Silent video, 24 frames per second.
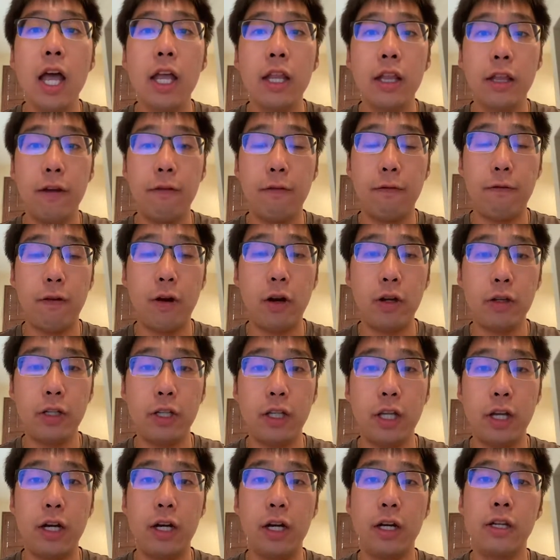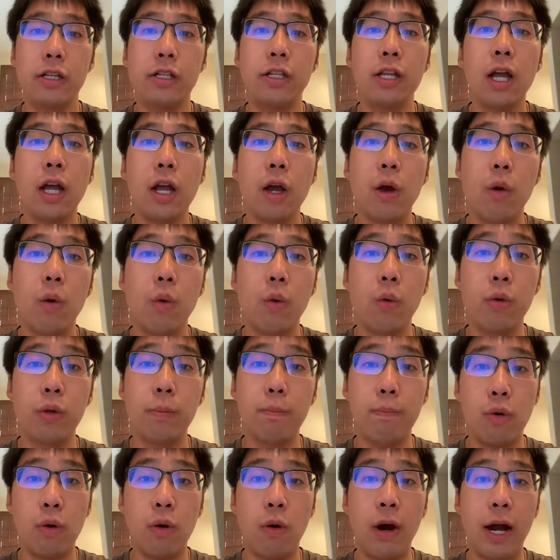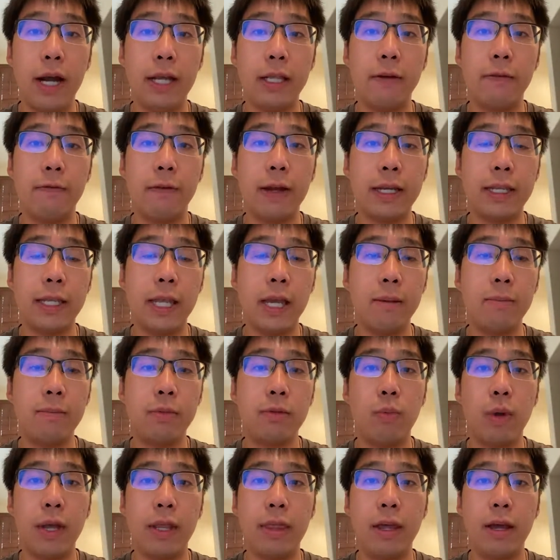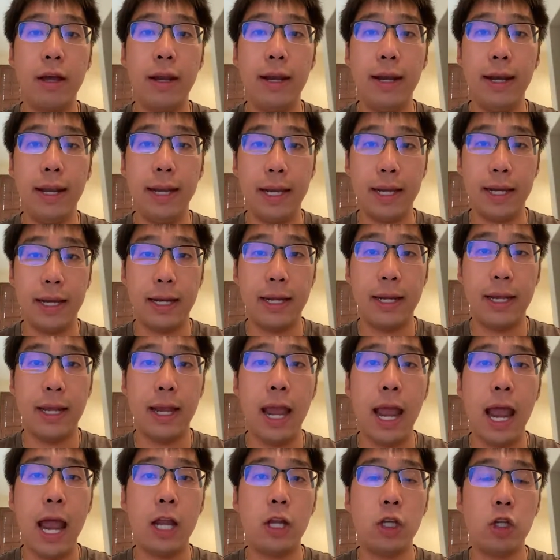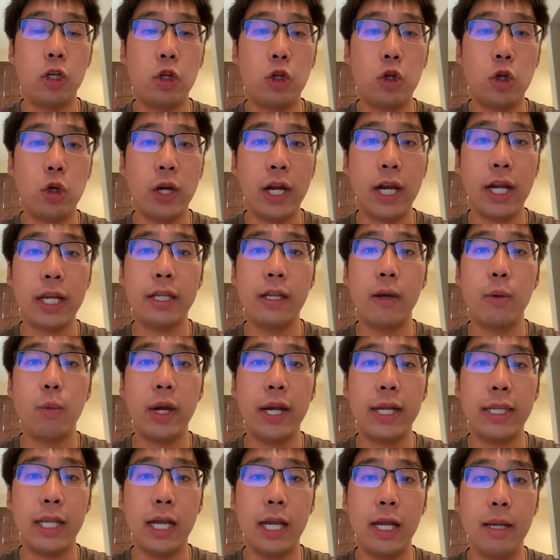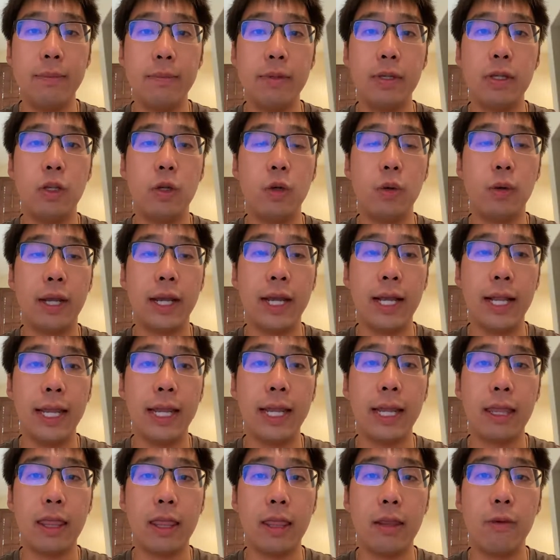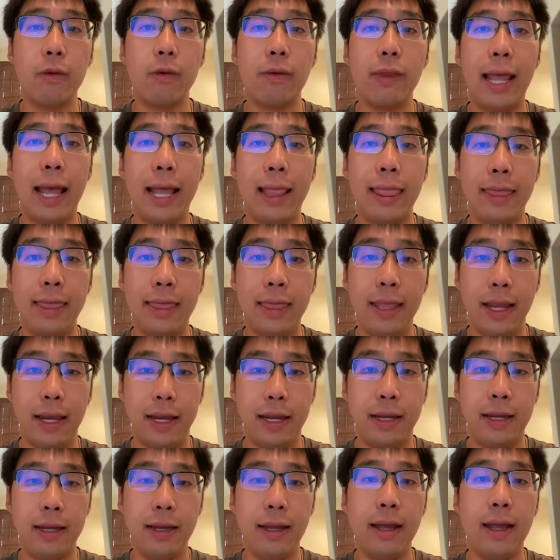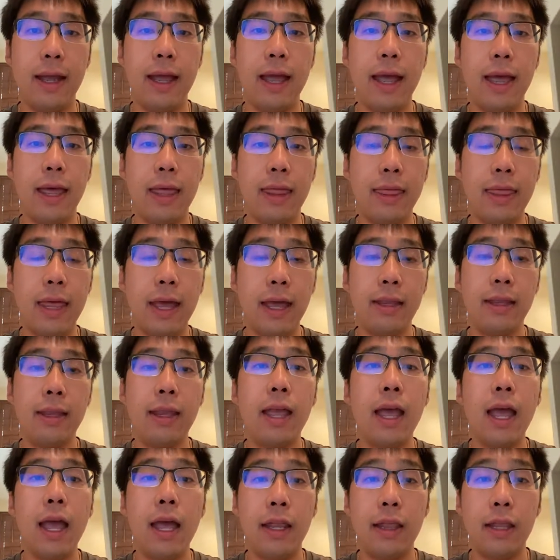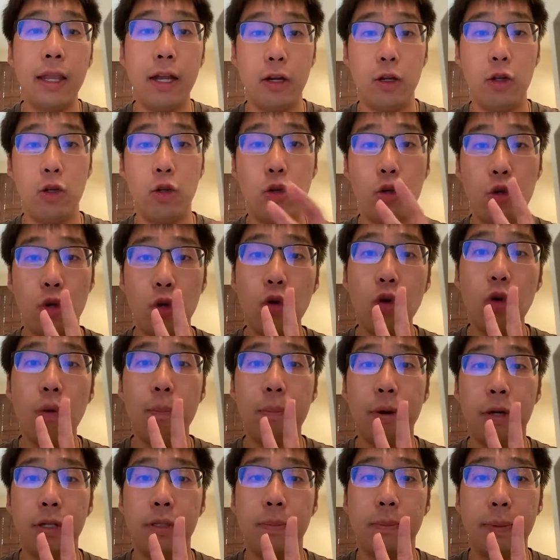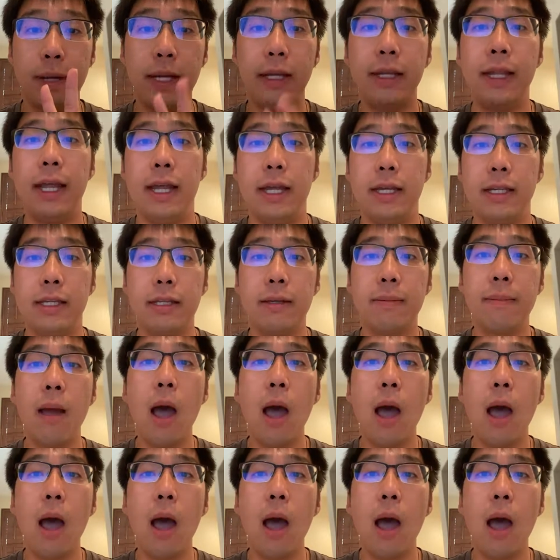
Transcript: The fraudsters would provide the victims with a link and trick the victims to click through that link. Then there are 2 possibilities.